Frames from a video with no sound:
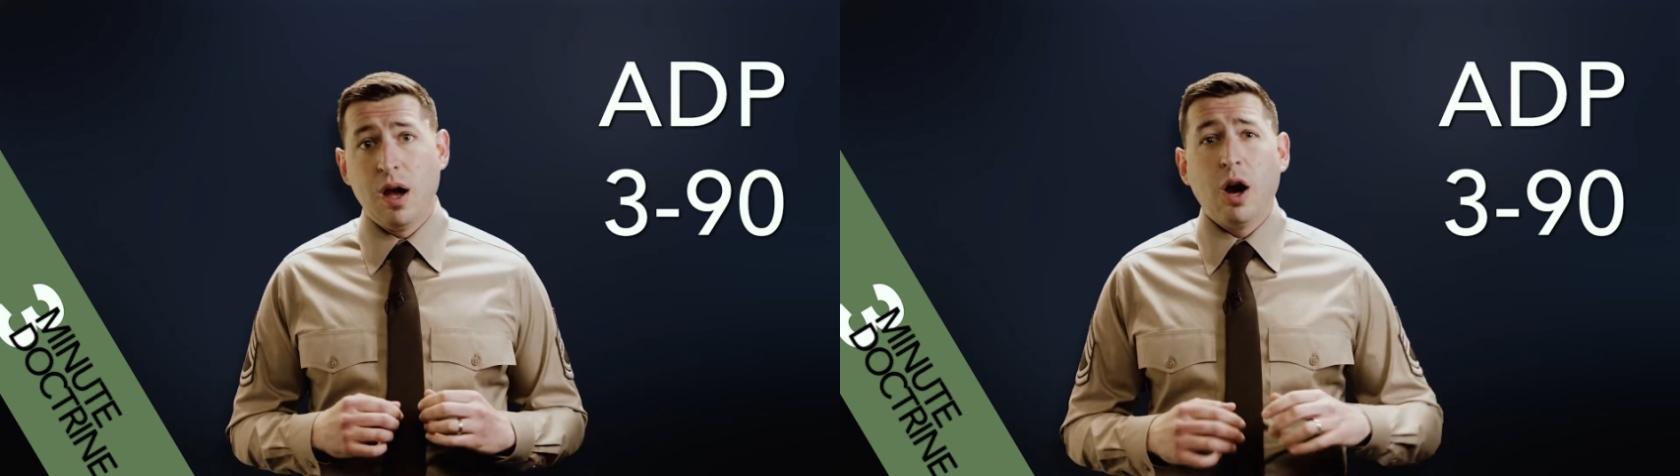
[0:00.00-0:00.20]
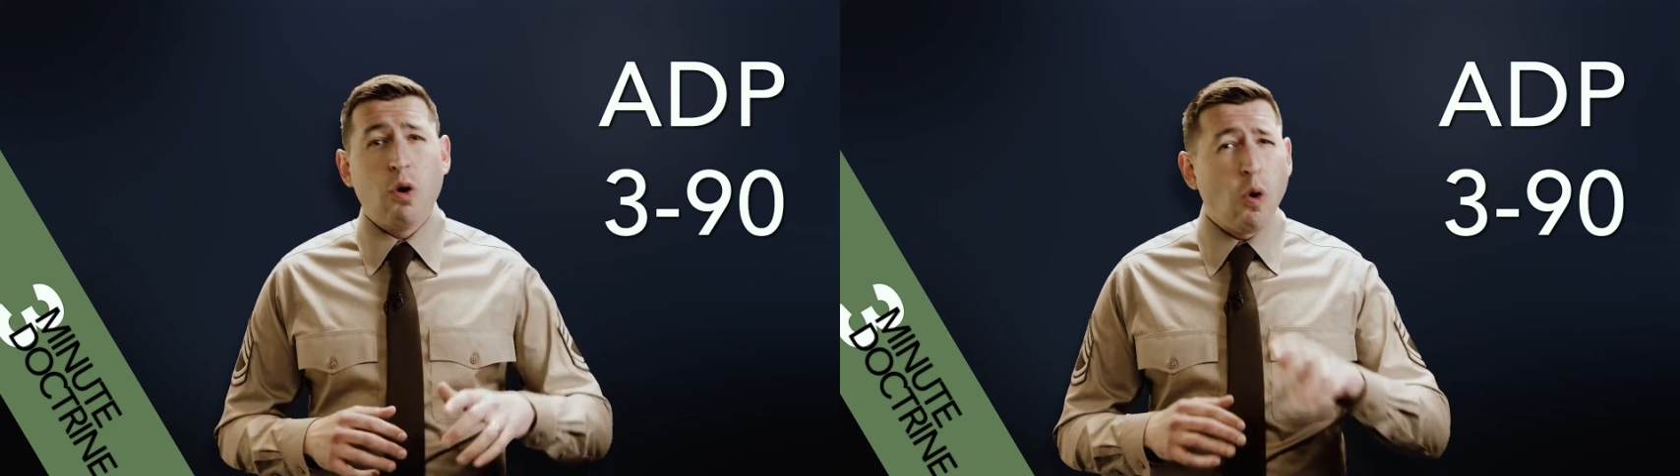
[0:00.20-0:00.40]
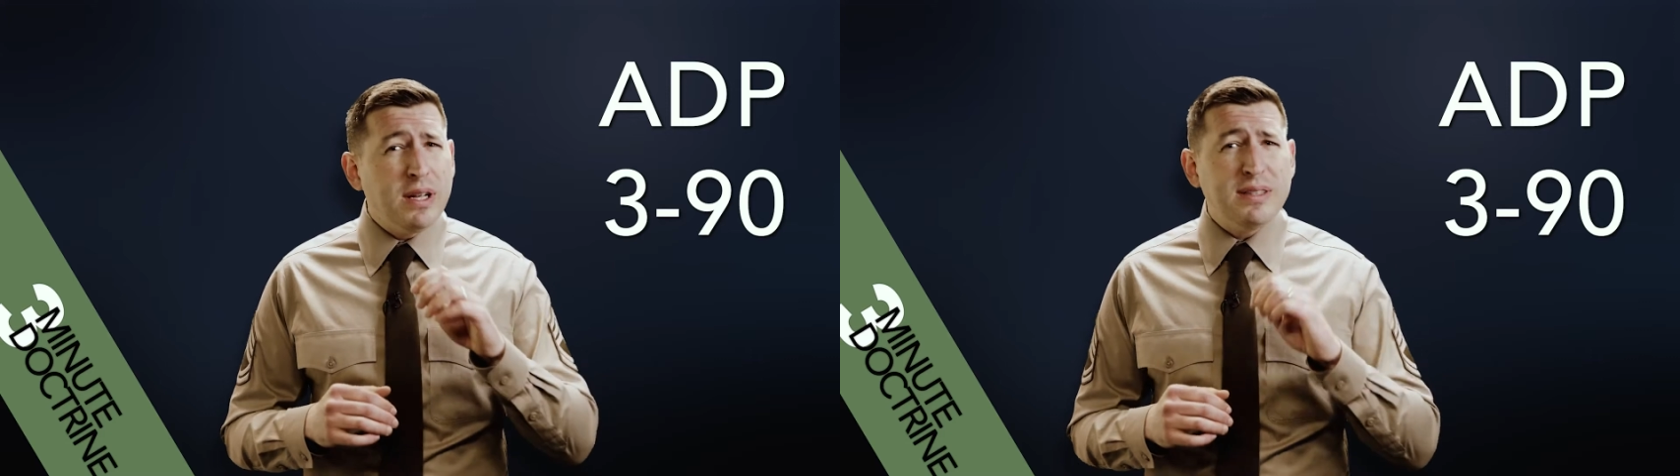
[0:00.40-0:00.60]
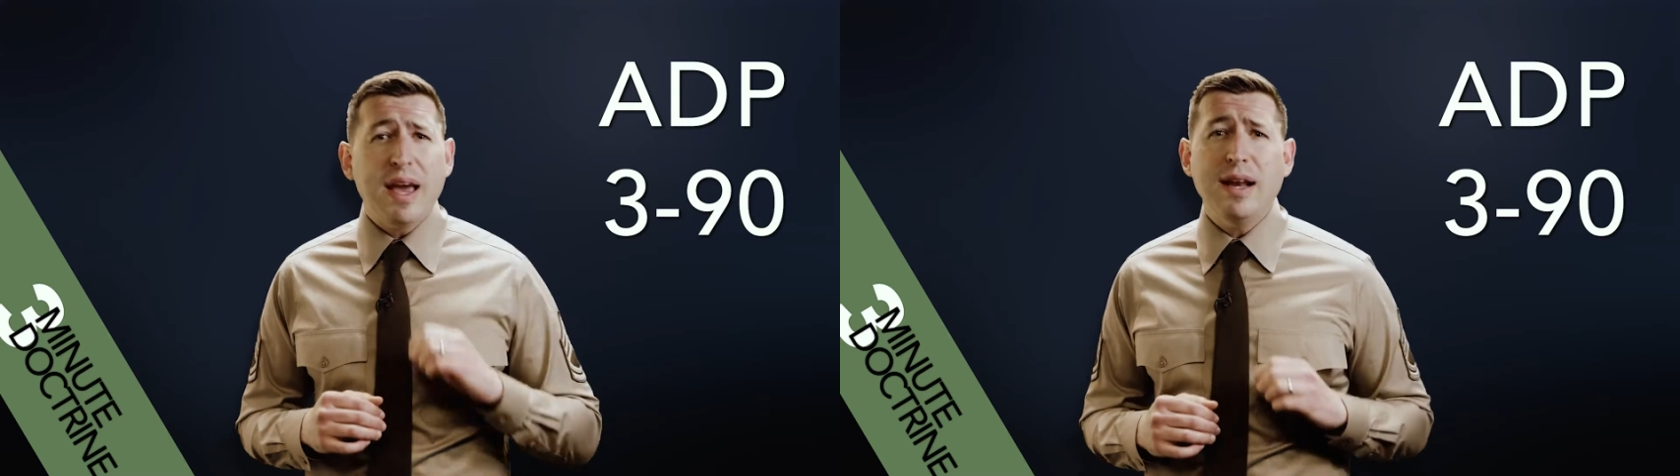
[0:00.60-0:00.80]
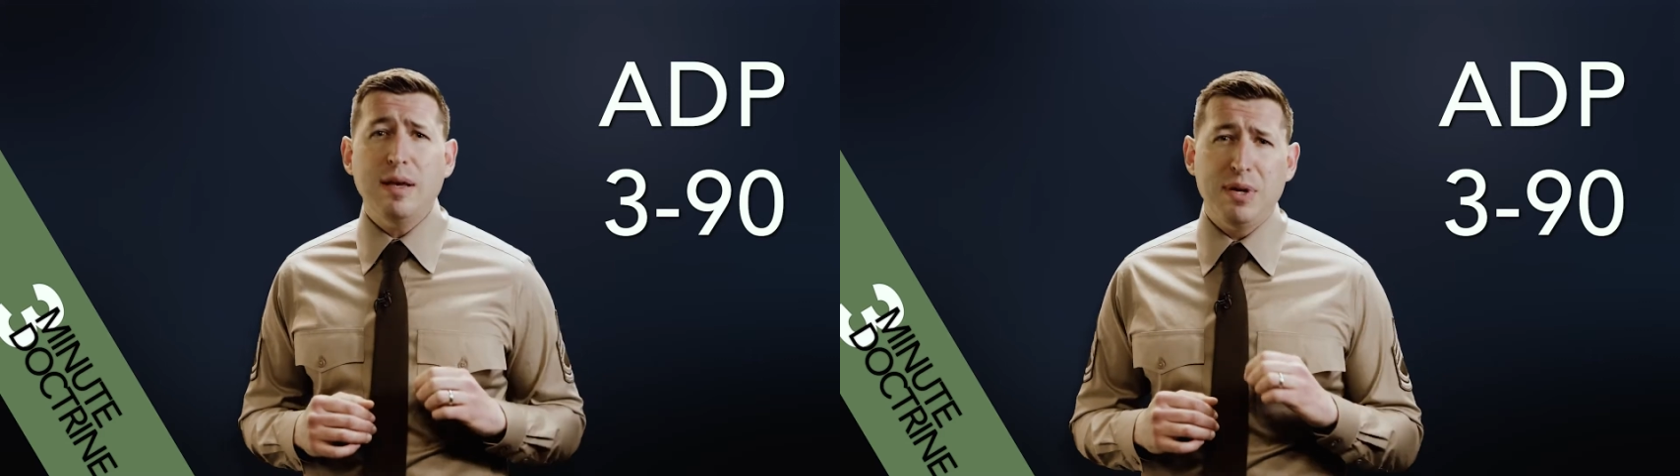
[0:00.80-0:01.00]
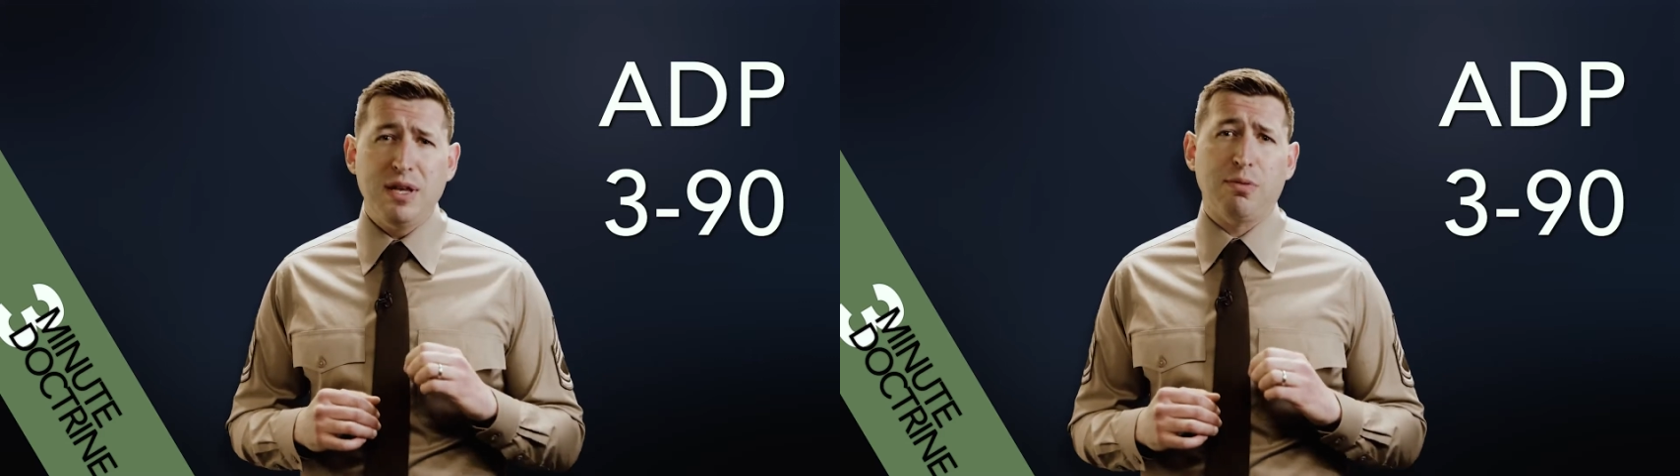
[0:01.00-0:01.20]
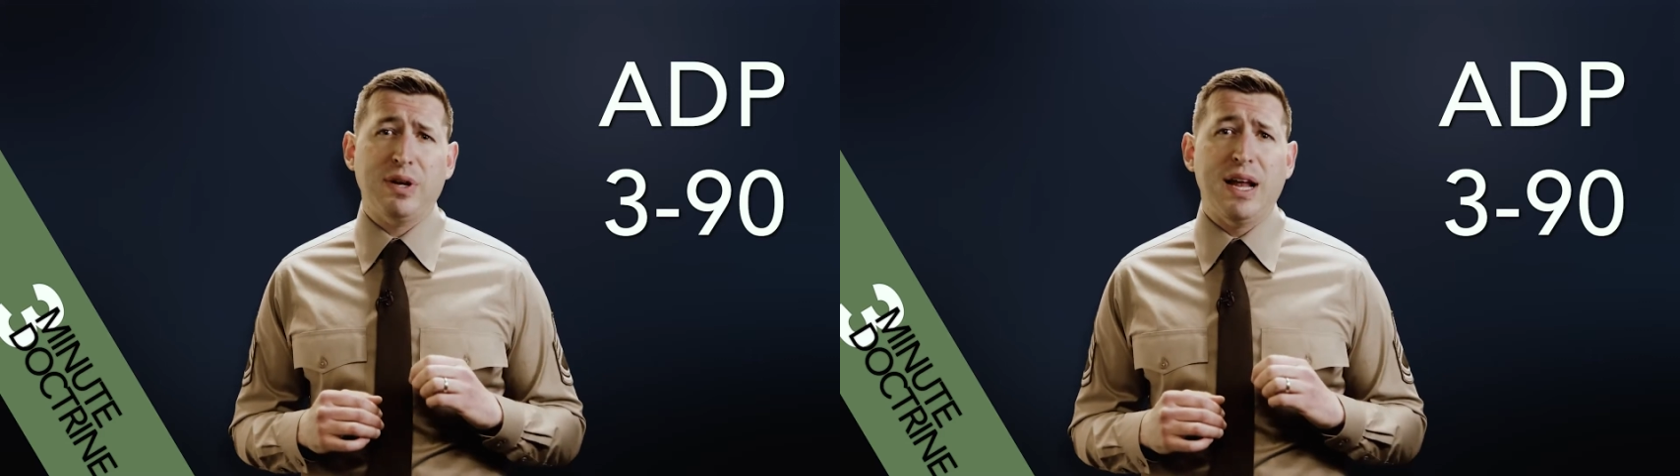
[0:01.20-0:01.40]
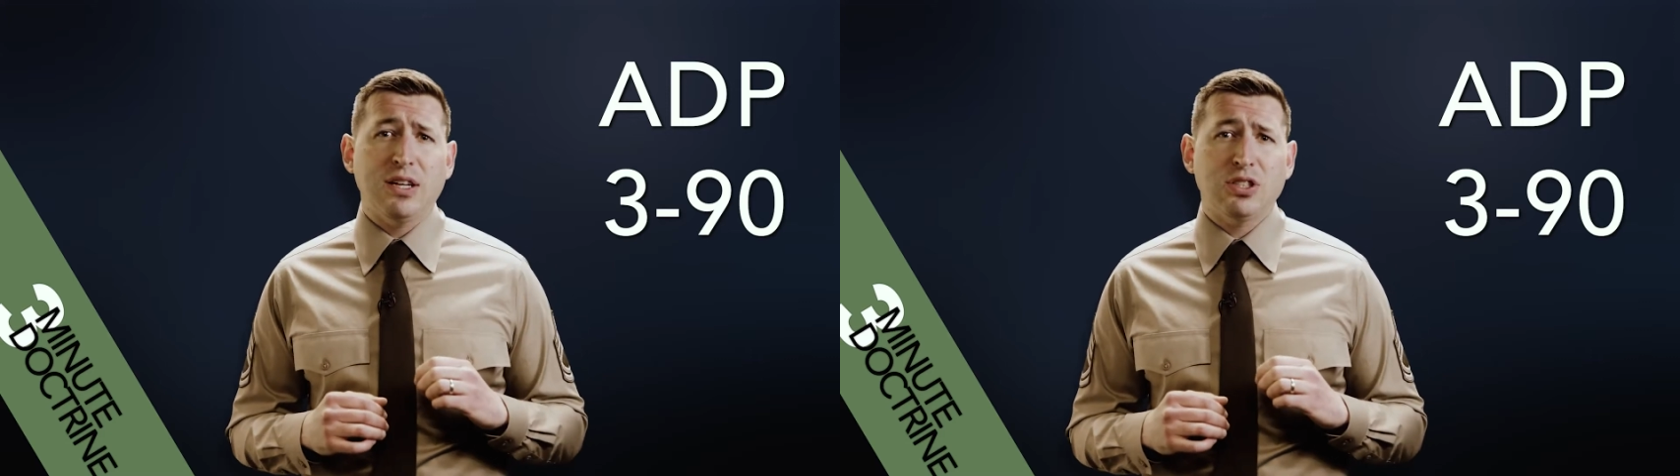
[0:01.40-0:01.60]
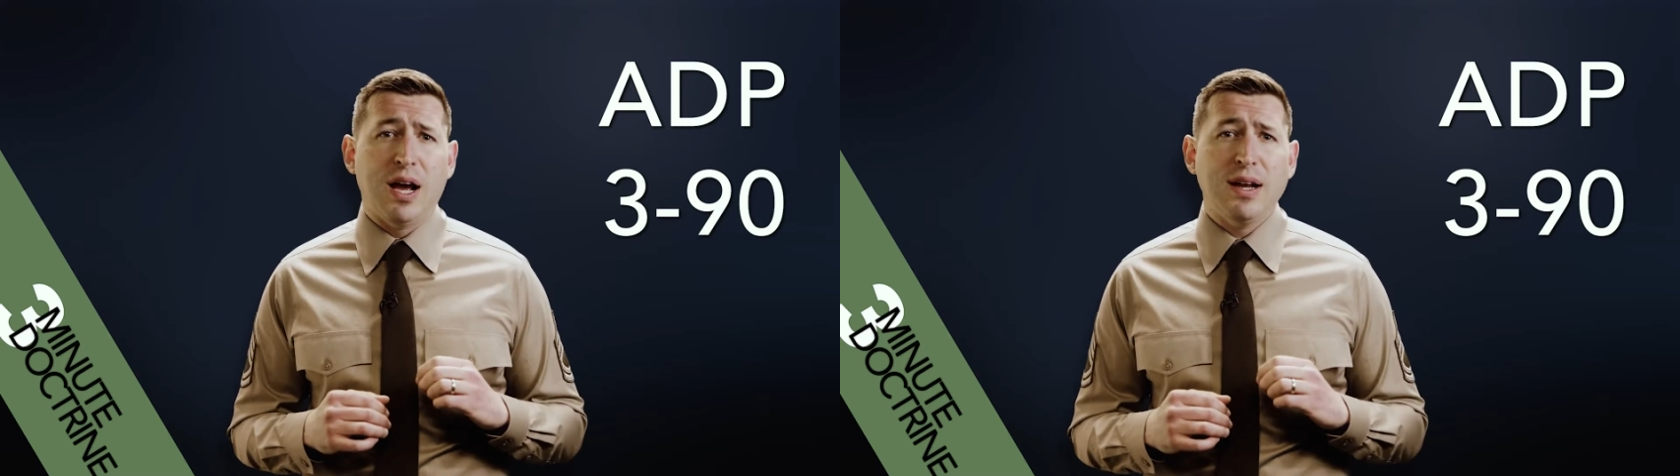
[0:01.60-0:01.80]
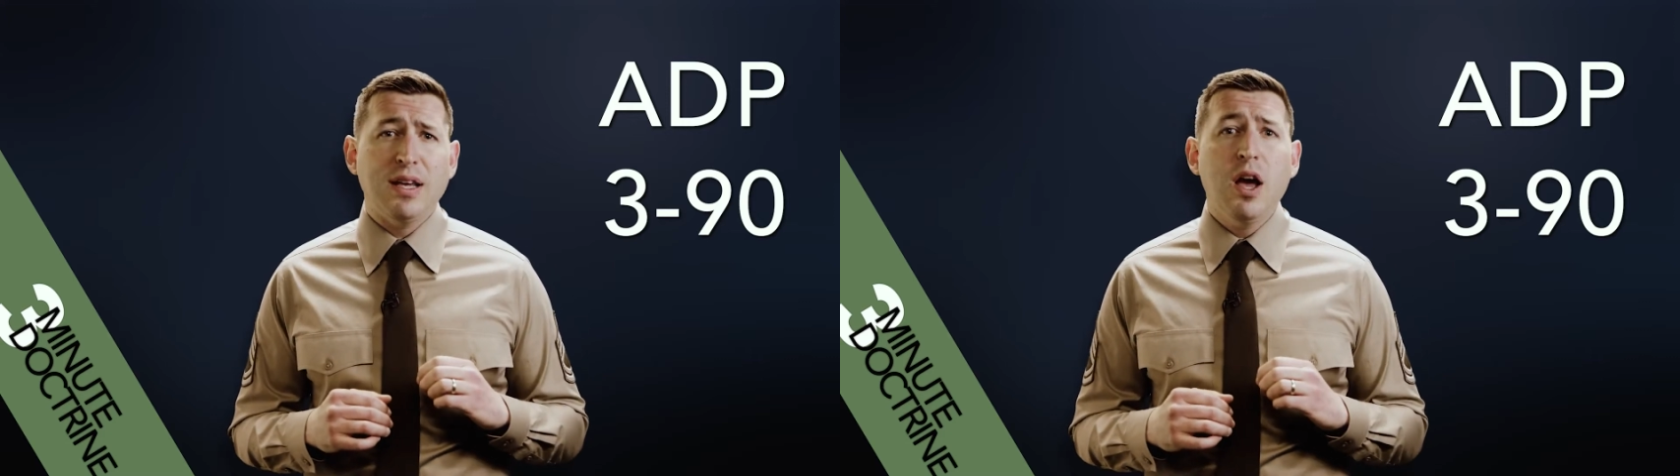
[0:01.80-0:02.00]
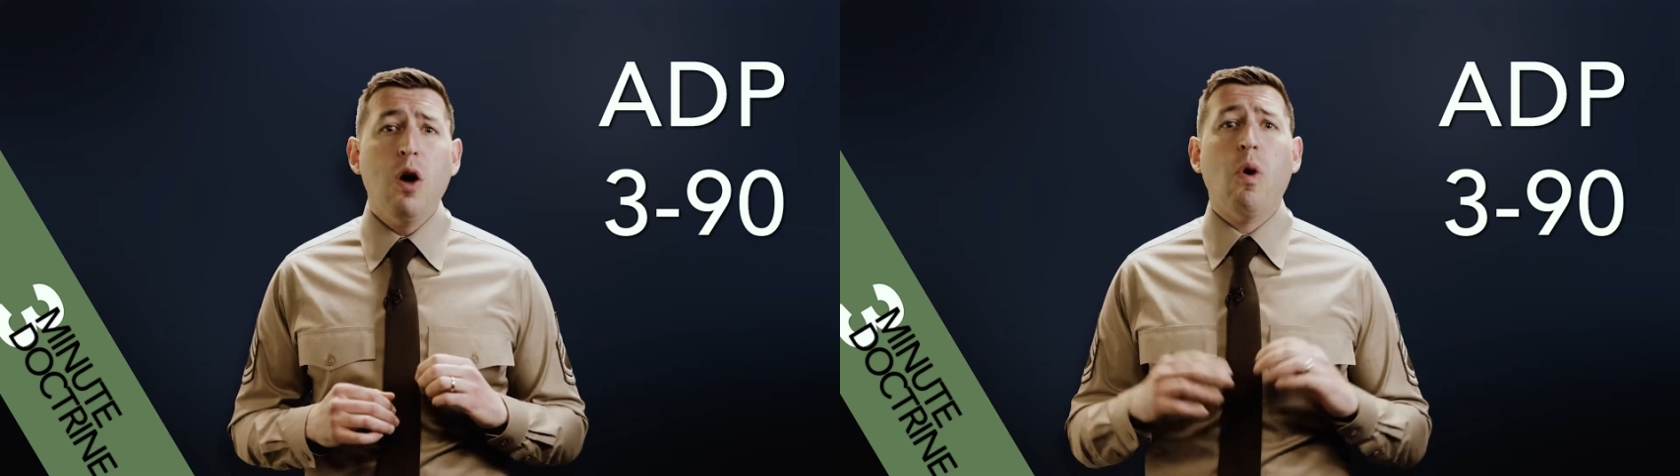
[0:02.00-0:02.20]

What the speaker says: According to ADP 3-90,